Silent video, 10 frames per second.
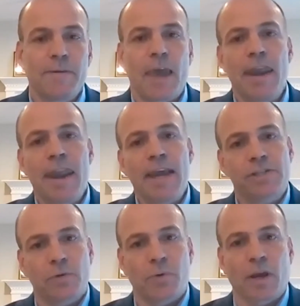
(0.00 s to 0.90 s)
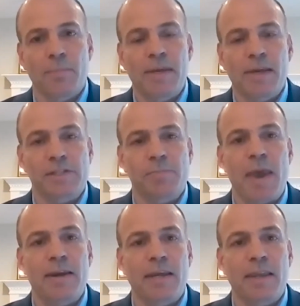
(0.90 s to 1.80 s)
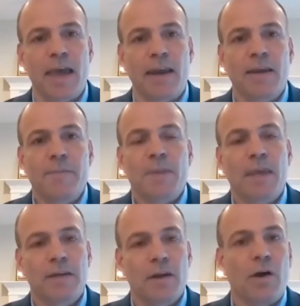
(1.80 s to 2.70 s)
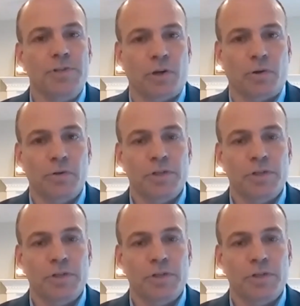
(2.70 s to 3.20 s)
And next year, we're going to be expanding that into Ultra Cruise.